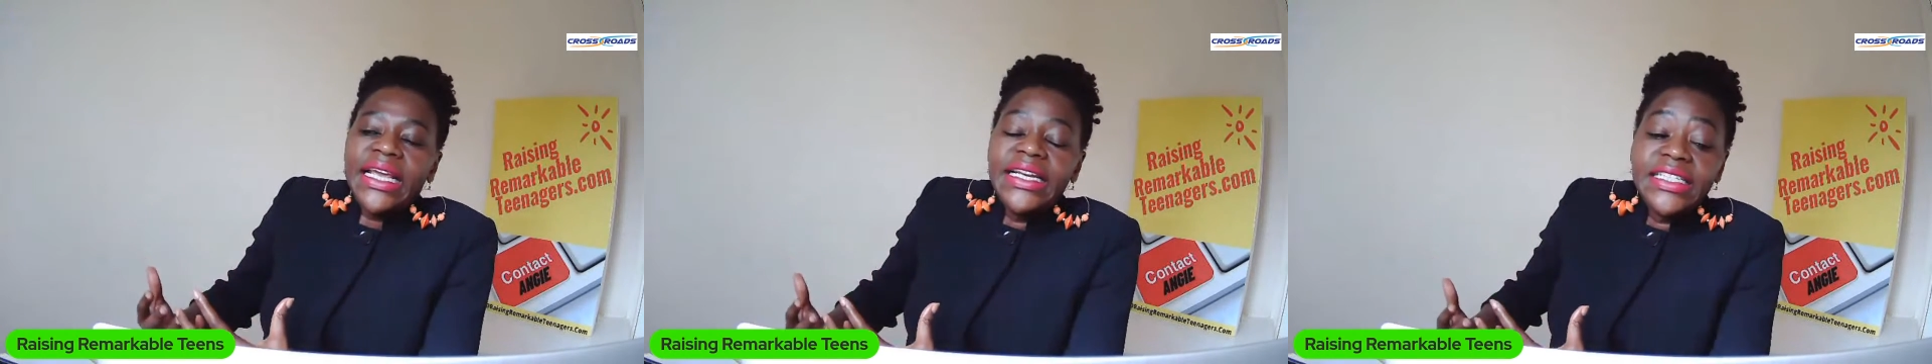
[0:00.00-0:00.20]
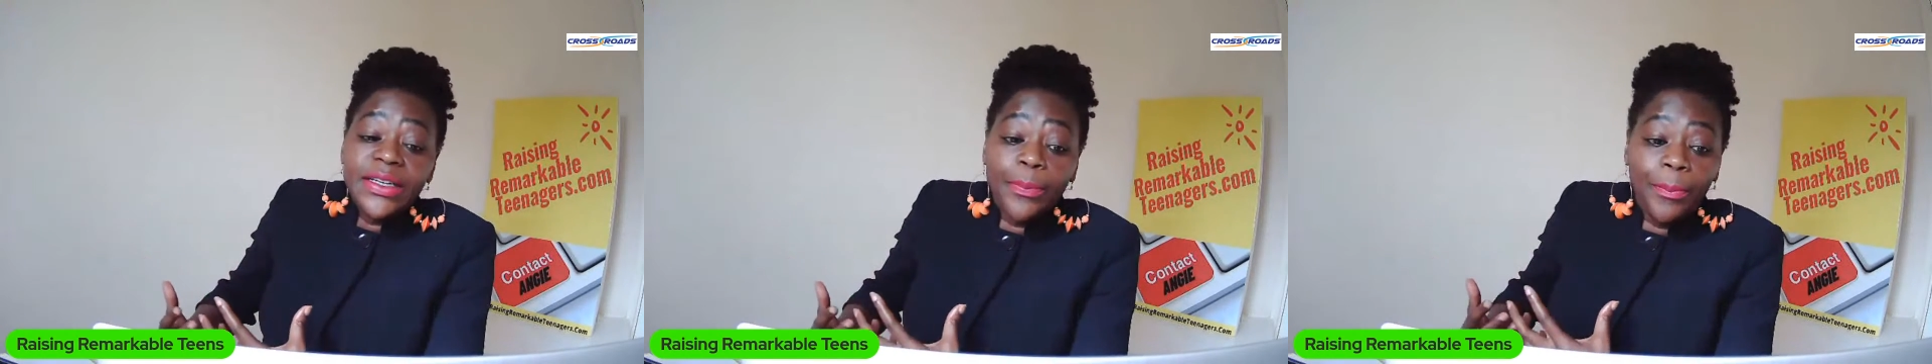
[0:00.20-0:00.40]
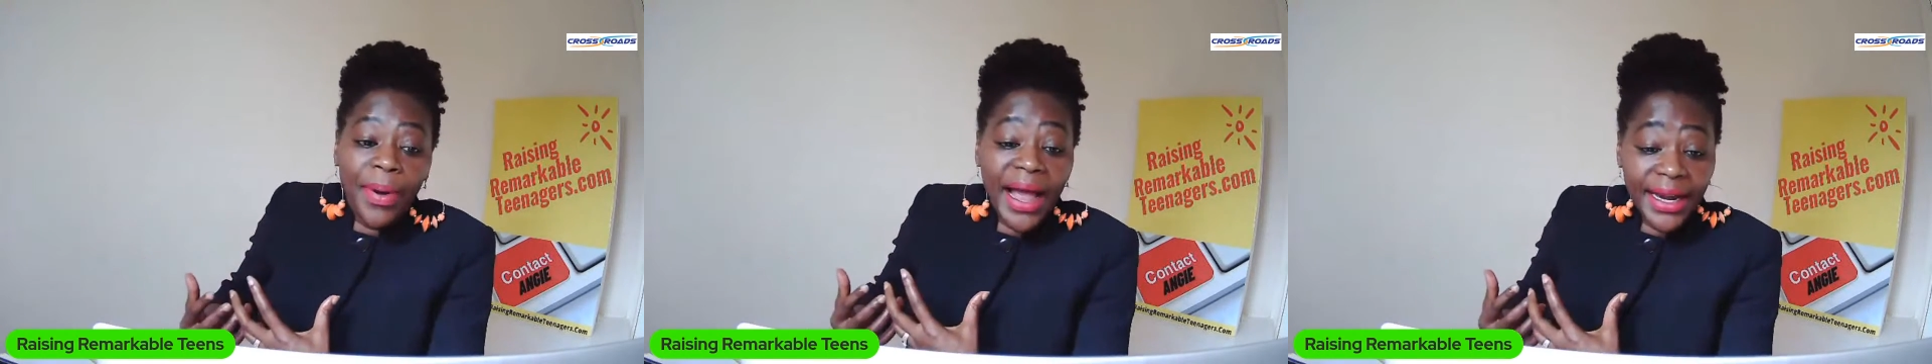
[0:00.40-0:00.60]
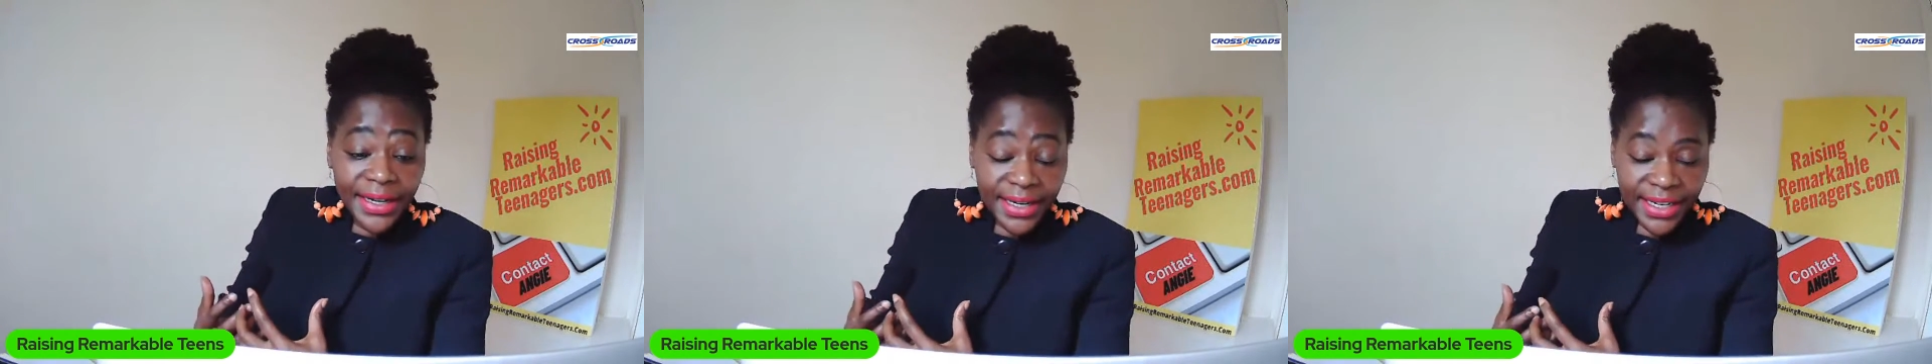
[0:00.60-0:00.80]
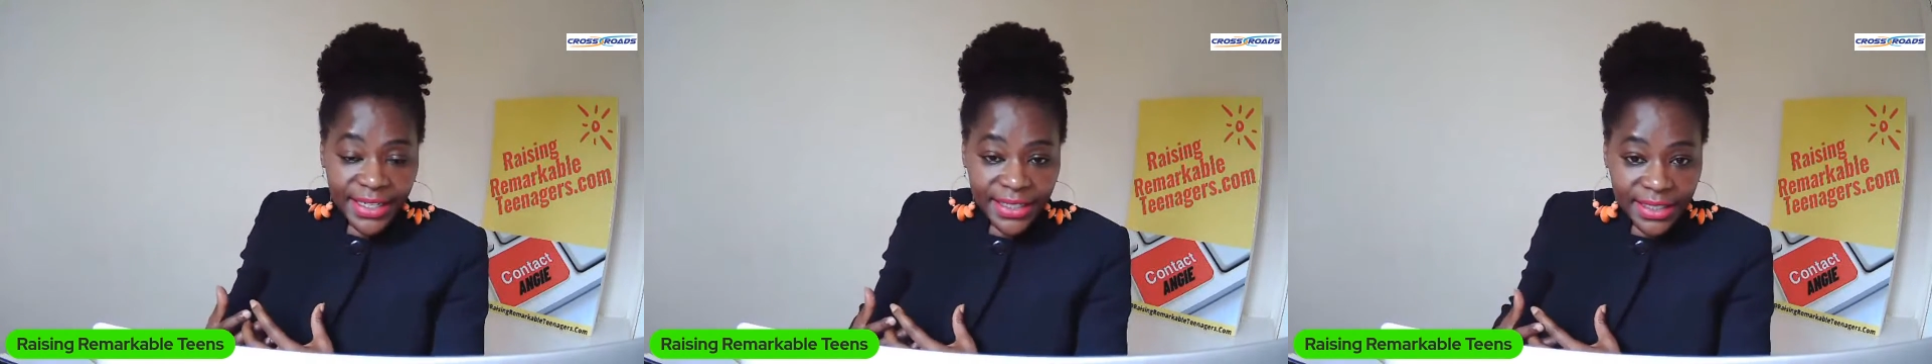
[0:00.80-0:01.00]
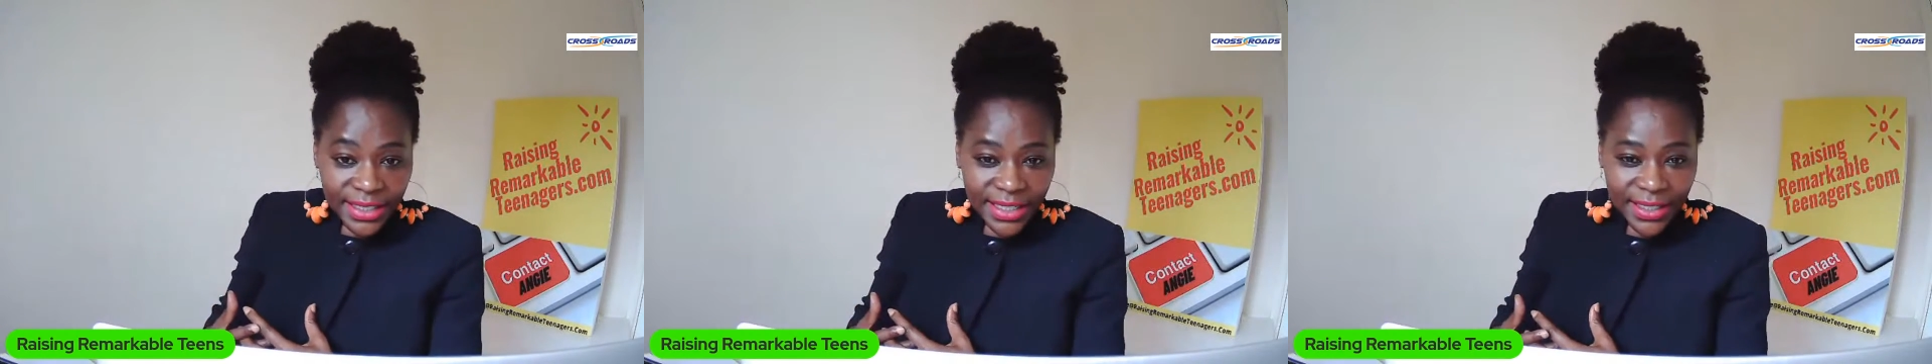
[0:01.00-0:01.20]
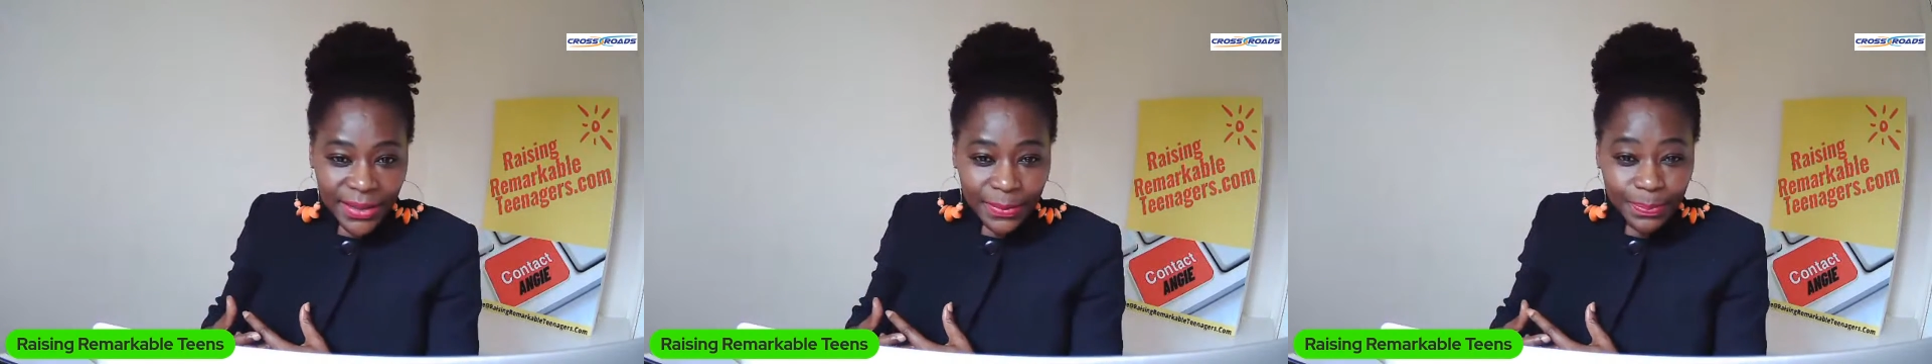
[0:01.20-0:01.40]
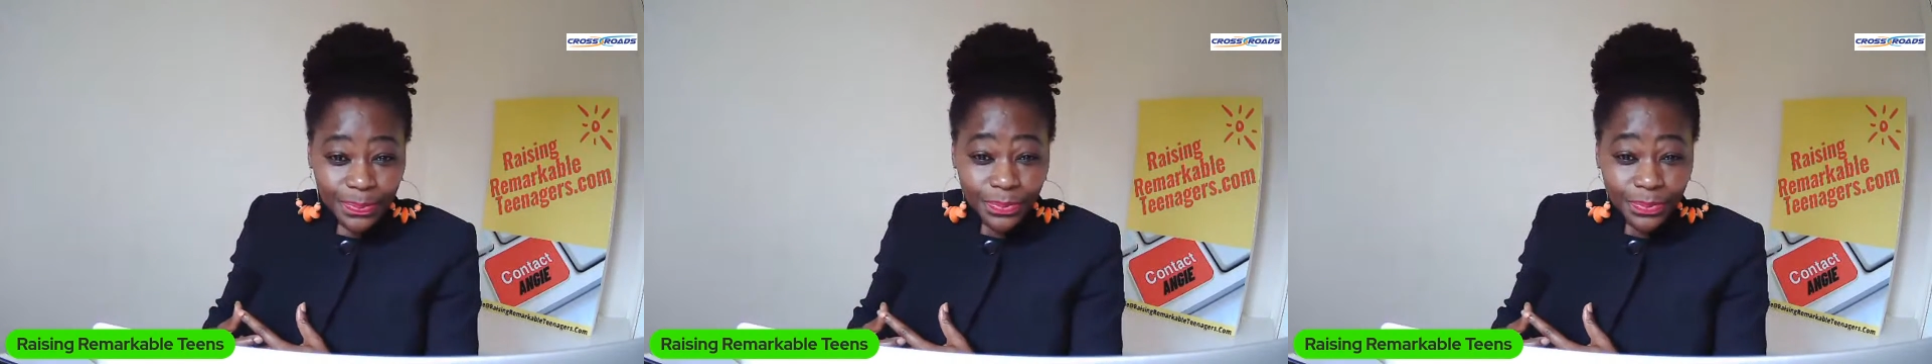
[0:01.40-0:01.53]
independent,